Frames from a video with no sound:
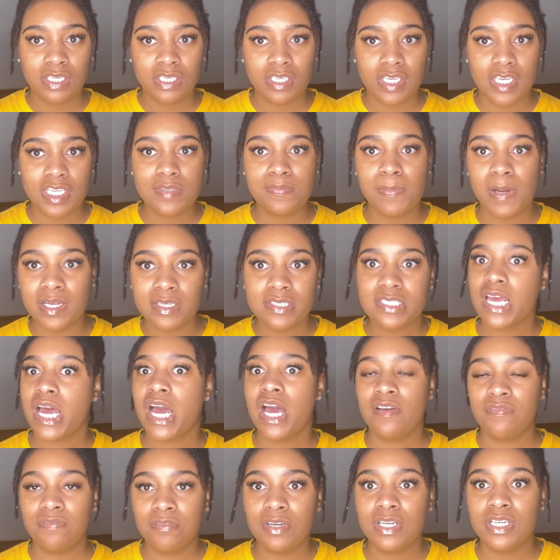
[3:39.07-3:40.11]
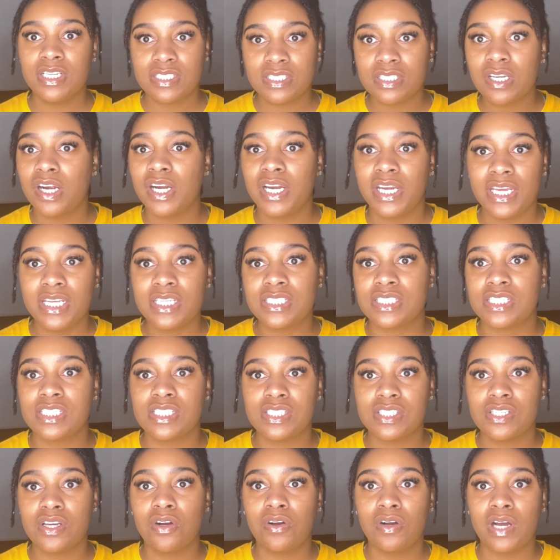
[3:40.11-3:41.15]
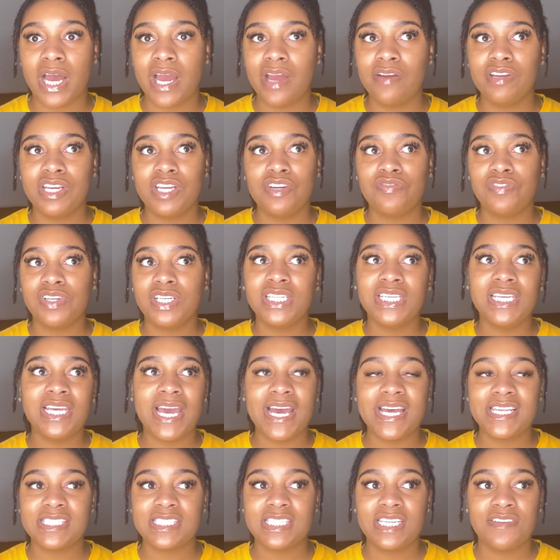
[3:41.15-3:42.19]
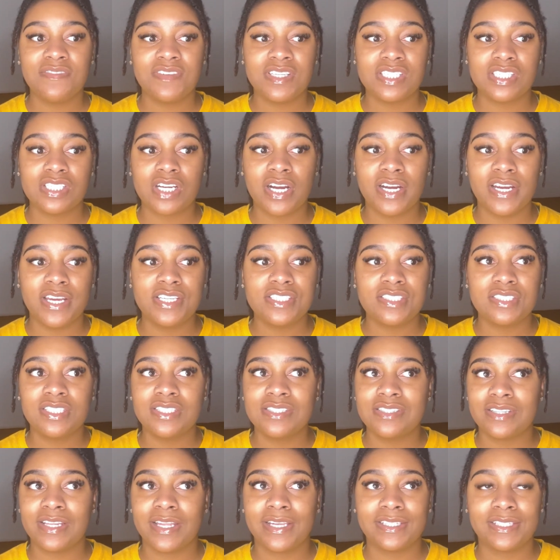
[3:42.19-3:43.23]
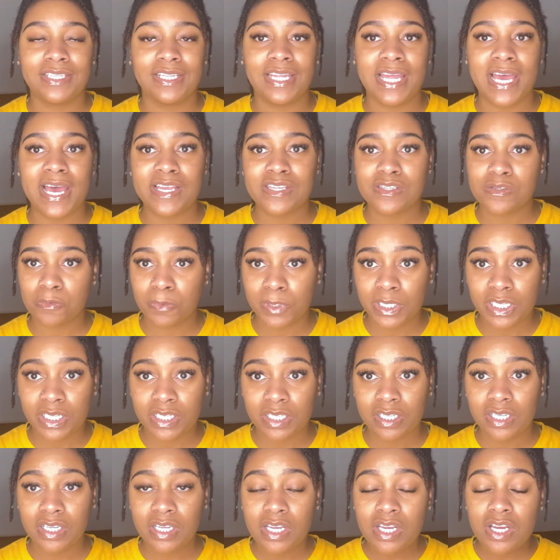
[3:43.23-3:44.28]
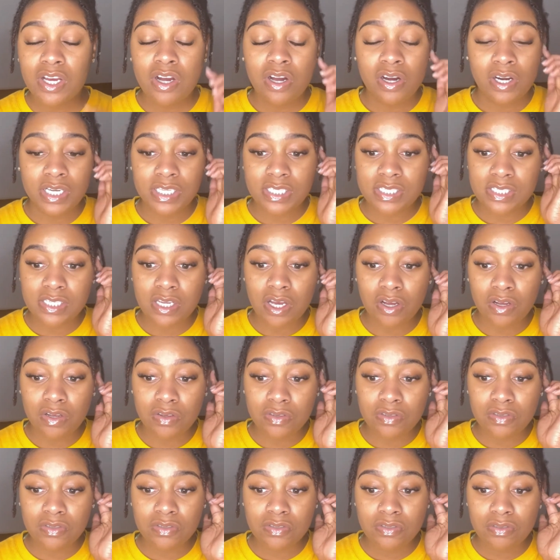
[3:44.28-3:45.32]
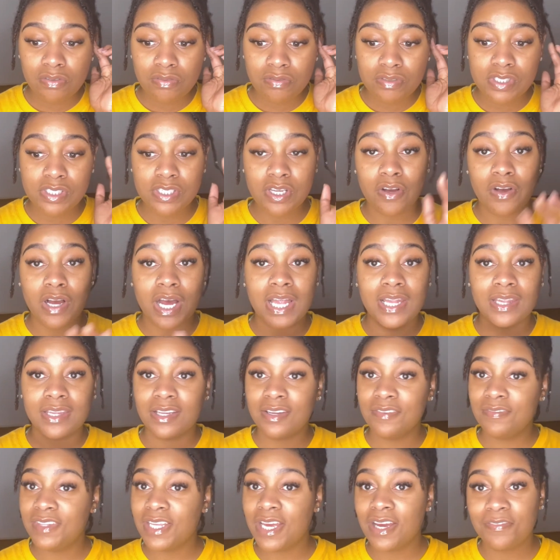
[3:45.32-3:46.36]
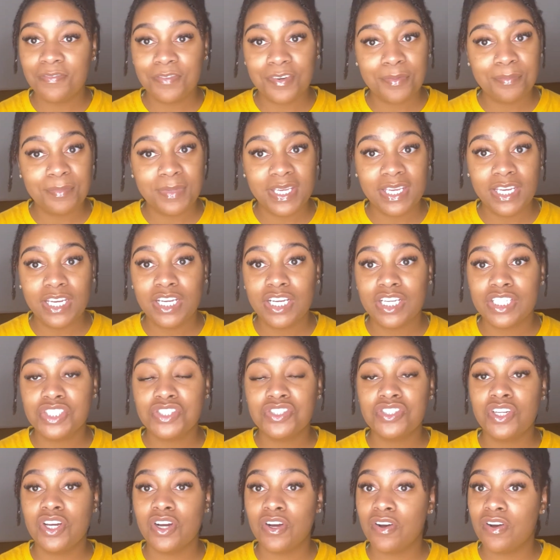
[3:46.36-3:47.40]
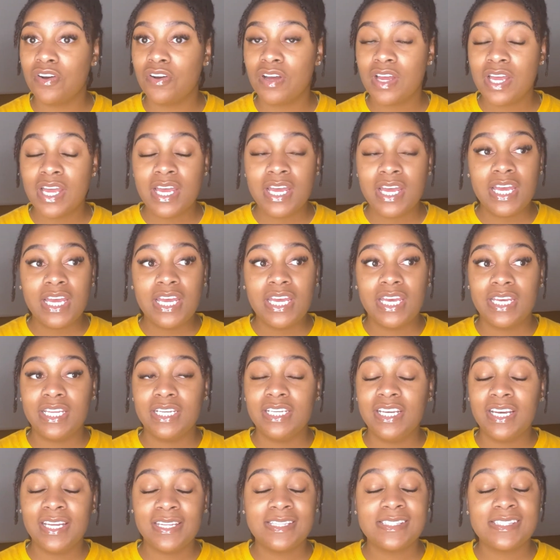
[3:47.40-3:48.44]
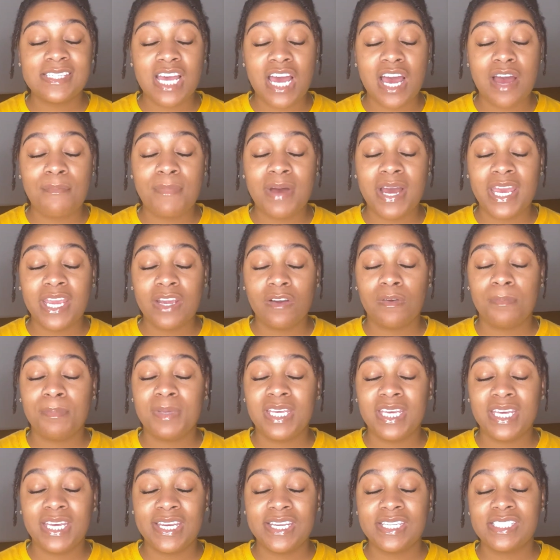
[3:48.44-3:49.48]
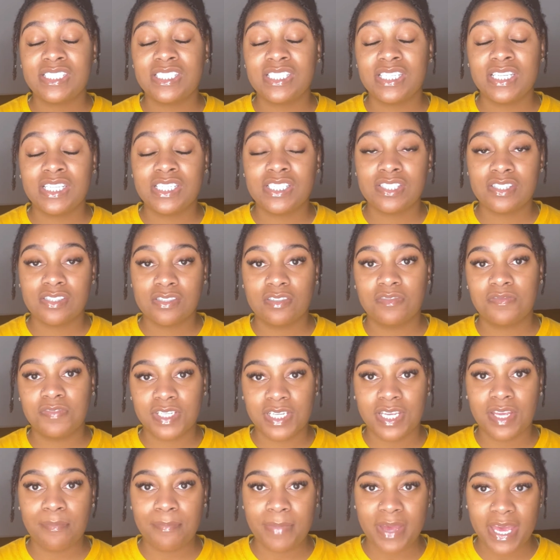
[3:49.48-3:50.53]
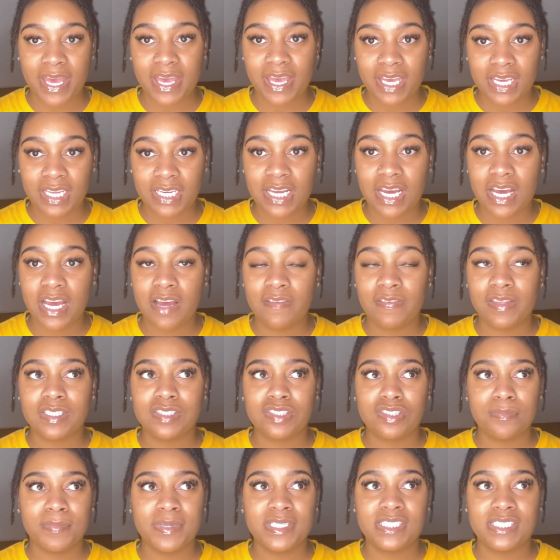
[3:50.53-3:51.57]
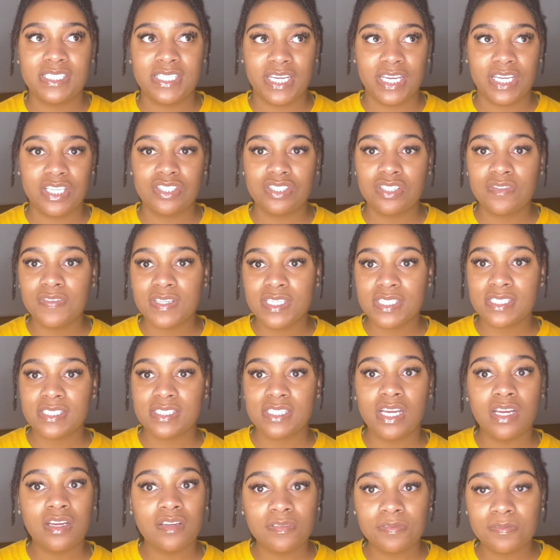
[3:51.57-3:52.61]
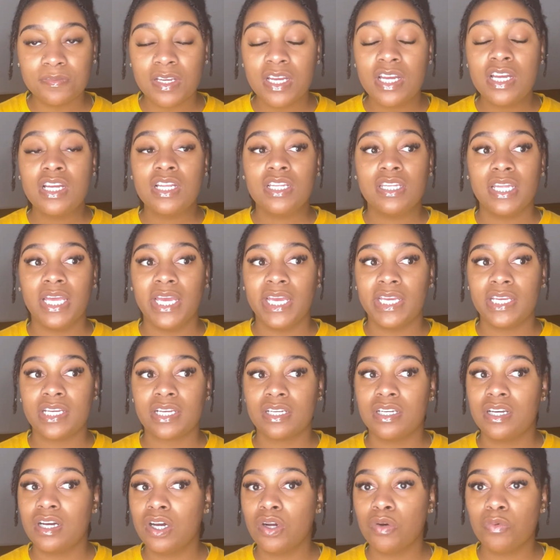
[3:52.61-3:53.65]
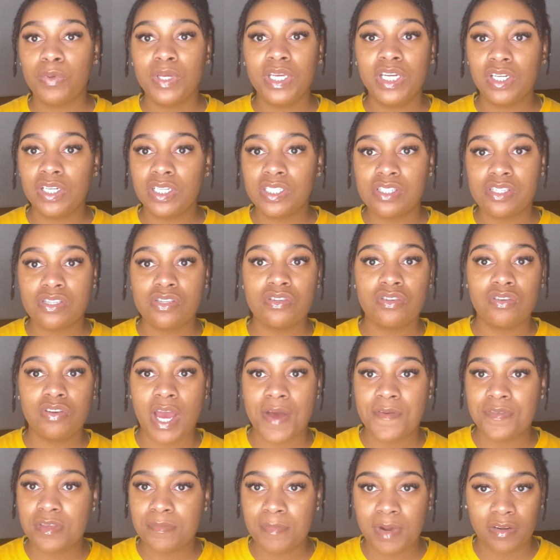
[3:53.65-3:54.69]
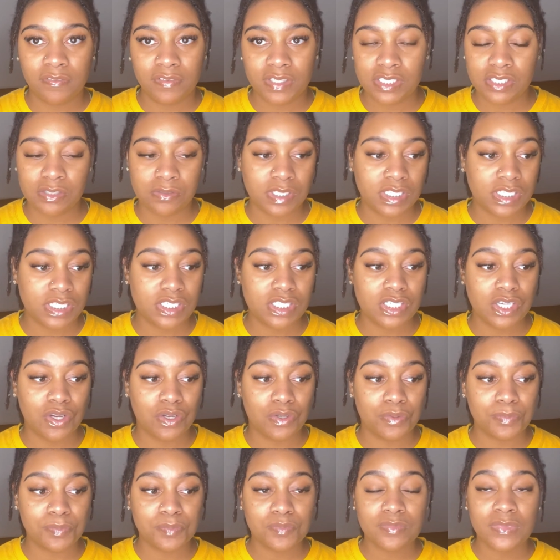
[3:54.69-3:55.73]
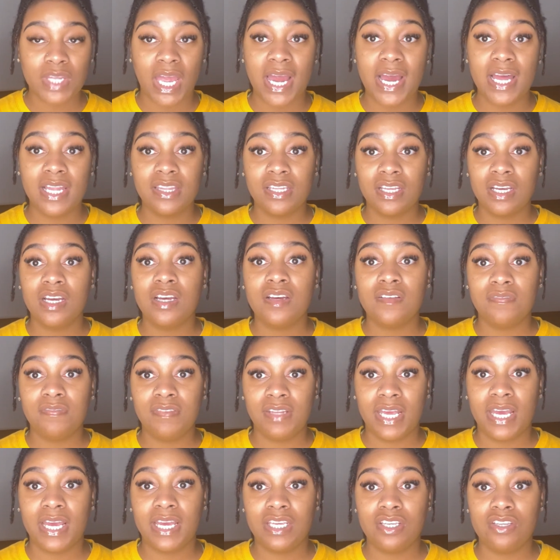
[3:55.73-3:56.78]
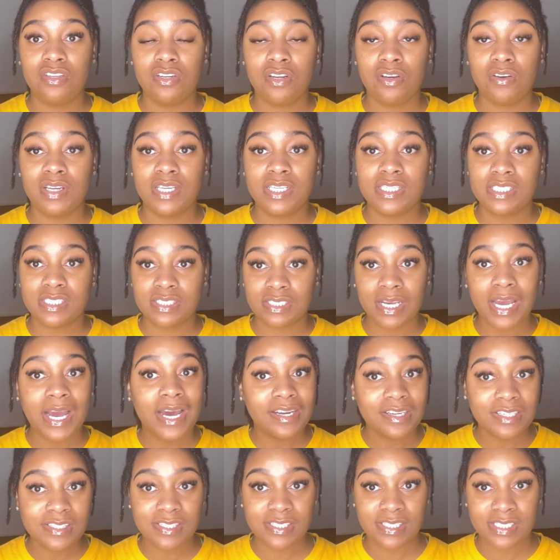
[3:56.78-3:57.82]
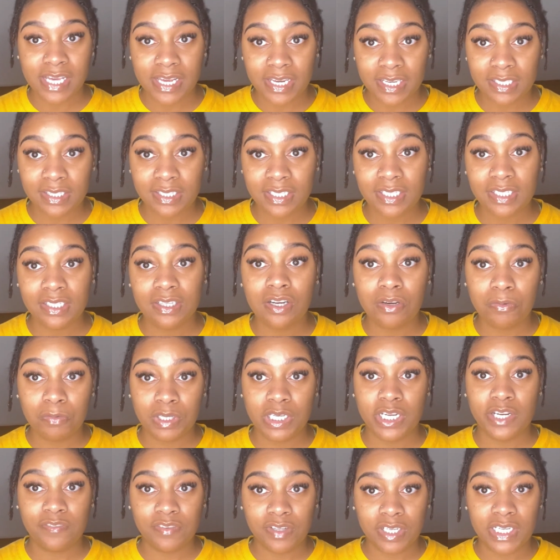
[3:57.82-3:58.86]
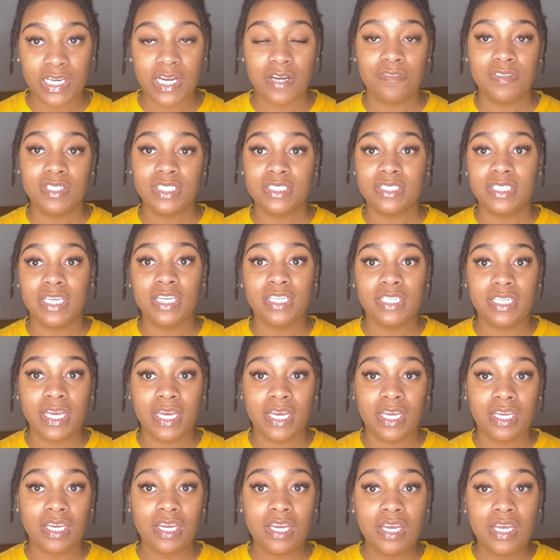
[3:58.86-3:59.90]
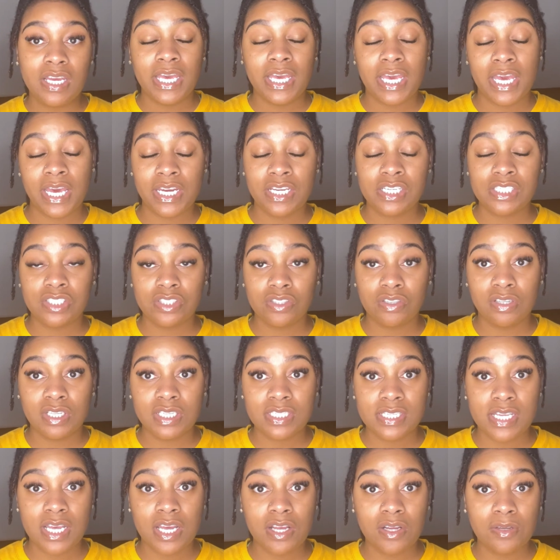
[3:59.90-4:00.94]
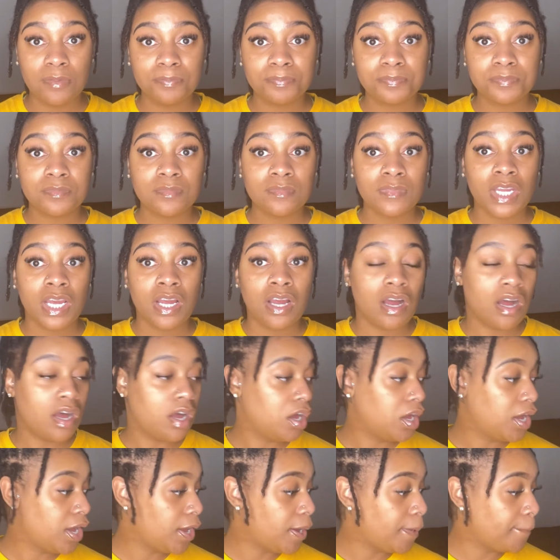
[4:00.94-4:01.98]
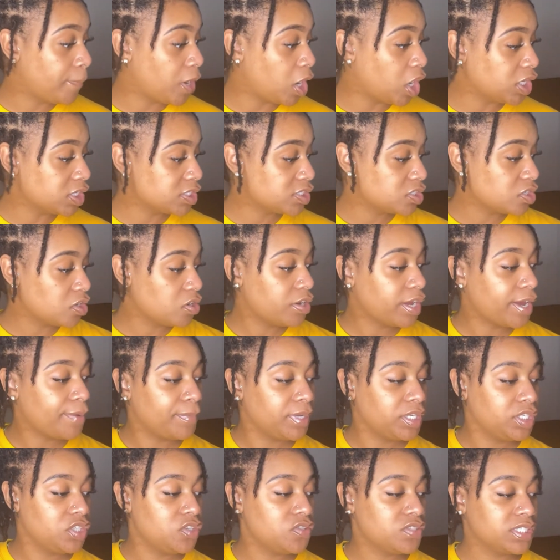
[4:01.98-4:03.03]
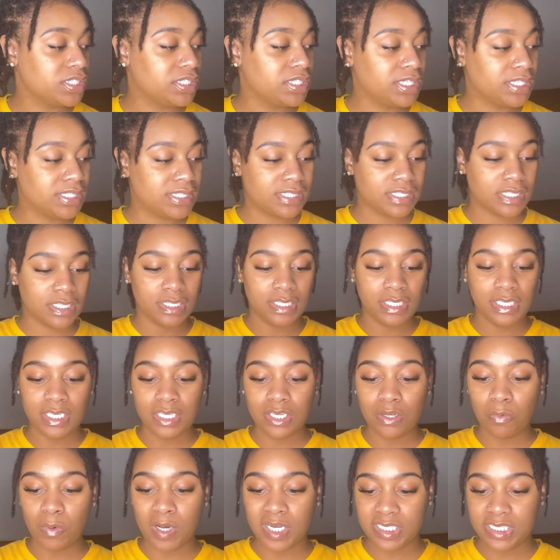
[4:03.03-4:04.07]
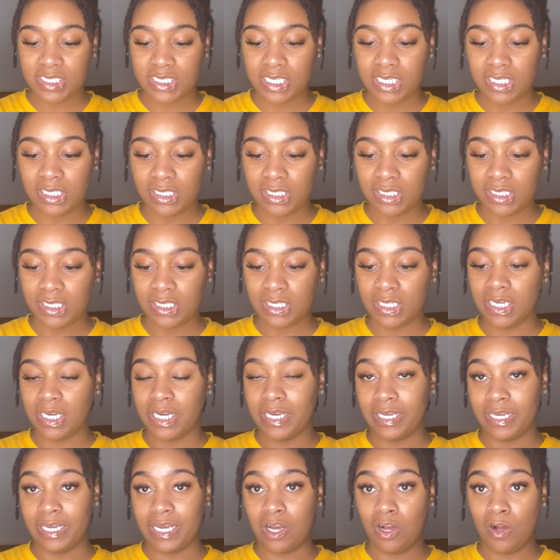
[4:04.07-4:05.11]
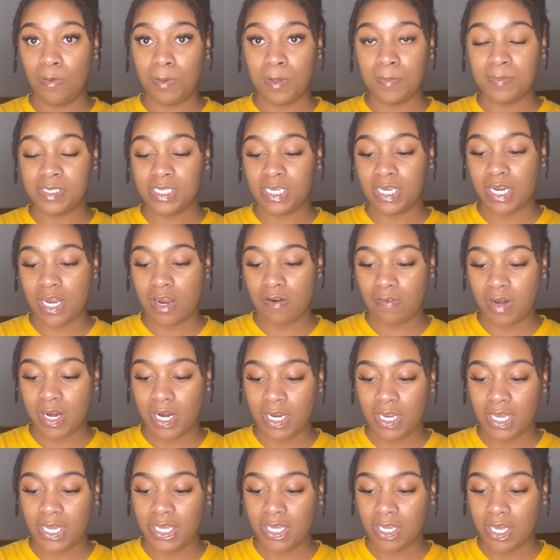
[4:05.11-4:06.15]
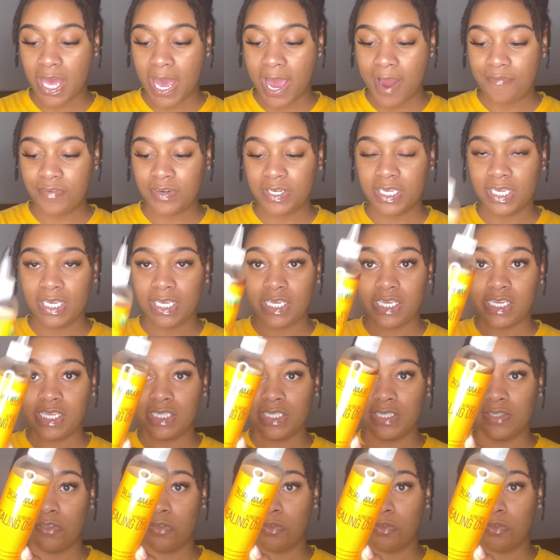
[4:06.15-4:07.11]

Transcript: it's about time for it to start itching. So it really hasn't even started itching until like the last week or so. So I love that for me, because you know, any other time my hair would be itching so freaking bad, and I have like so much dandruff and stuff like a week or 2 after my retwist. So I love that, you know, it's kind of settling or whatever, and I really think that Head and Shoulders help. Also, I've been using the Talia Waji, I hope I'm saying that right, African Healing